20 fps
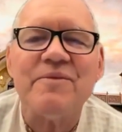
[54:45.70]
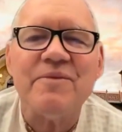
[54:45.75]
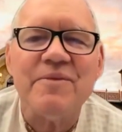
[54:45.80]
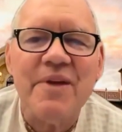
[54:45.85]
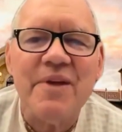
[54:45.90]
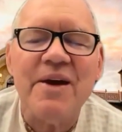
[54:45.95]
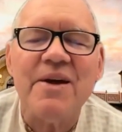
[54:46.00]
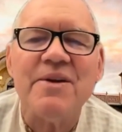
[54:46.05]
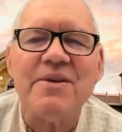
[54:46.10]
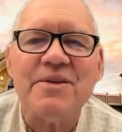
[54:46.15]

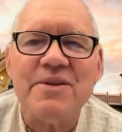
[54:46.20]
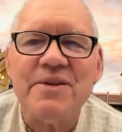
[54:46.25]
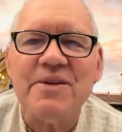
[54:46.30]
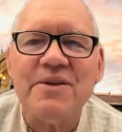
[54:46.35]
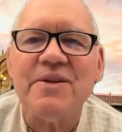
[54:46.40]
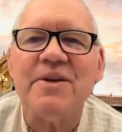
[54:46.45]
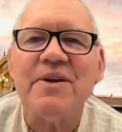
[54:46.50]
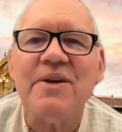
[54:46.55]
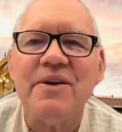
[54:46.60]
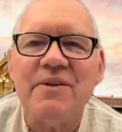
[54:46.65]
Nice.
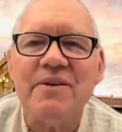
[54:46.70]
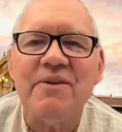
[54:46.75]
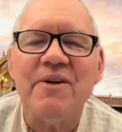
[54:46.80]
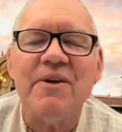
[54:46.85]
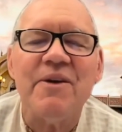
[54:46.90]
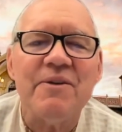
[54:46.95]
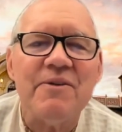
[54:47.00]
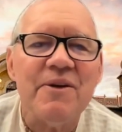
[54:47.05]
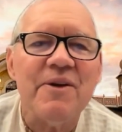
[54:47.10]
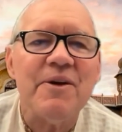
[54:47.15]

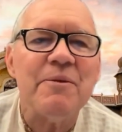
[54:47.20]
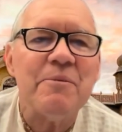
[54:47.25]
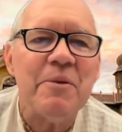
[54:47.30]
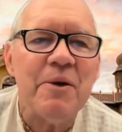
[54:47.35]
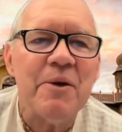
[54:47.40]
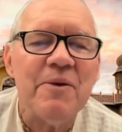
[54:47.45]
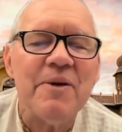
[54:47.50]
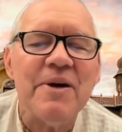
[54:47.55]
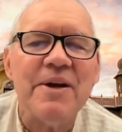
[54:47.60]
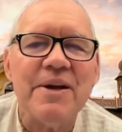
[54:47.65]
Very, very
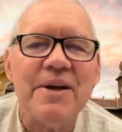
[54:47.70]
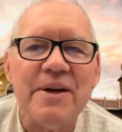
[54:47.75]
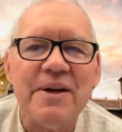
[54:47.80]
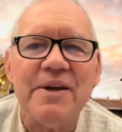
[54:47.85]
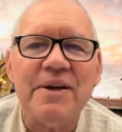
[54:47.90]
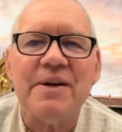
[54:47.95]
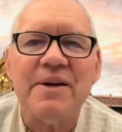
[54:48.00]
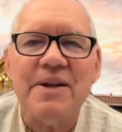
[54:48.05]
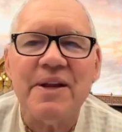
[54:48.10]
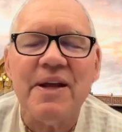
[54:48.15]
poetic.
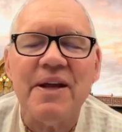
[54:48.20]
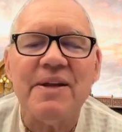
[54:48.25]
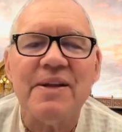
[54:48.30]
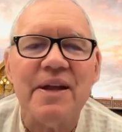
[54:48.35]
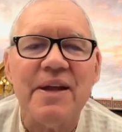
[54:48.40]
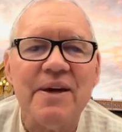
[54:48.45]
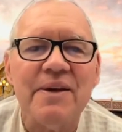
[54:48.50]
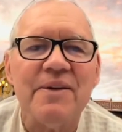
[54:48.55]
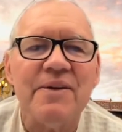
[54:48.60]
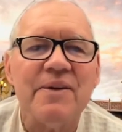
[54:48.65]
I like
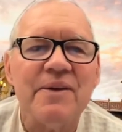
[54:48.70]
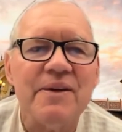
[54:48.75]
that.